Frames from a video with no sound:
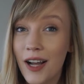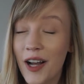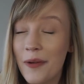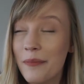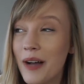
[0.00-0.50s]

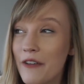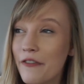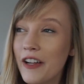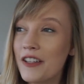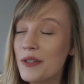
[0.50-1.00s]
Um, I
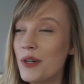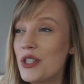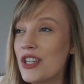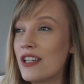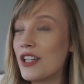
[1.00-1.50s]
find this
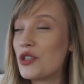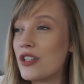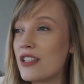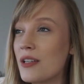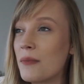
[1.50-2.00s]
question
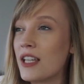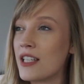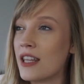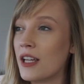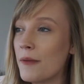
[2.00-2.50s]
interesting because
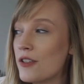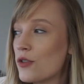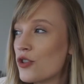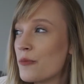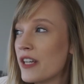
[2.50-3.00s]
I think about
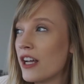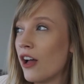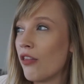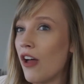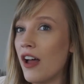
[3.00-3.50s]
social media
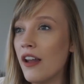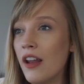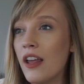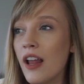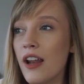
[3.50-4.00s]
a lot
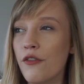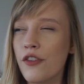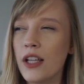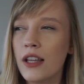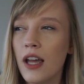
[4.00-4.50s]
and I
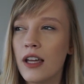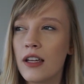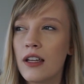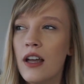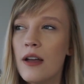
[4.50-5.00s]
feel
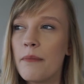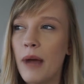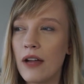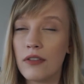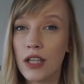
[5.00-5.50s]
like
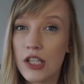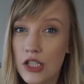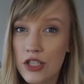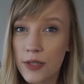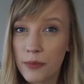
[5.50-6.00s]
my
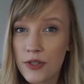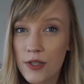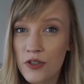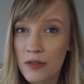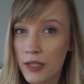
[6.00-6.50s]
relationship with
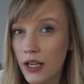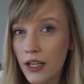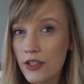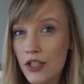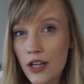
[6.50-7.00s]
social media
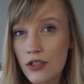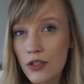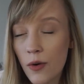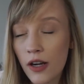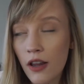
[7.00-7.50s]
has changed
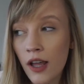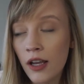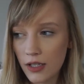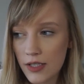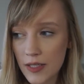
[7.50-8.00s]
quite a lot.
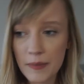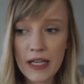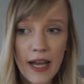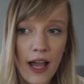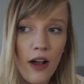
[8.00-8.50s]
To me
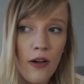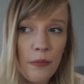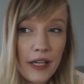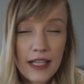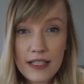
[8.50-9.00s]
now,
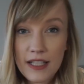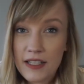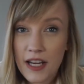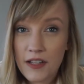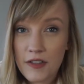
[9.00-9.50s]
my
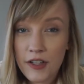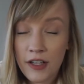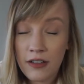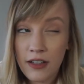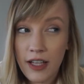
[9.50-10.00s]
easiest
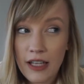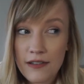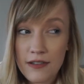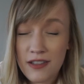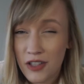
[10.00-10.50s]
answer
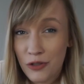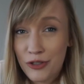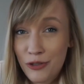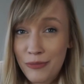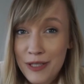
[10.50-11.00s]
is
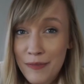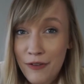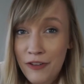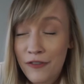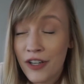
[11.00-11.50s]
YouTube is my
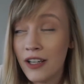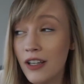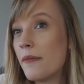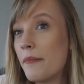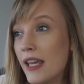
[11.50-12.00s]
favorite,
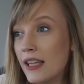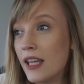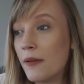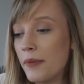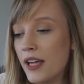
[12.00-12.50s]

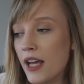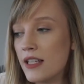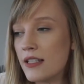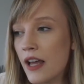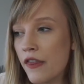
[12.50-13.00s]
mainly
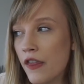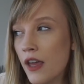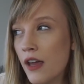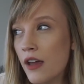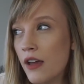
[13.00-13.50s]
because I
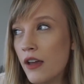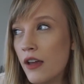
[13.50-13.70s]
think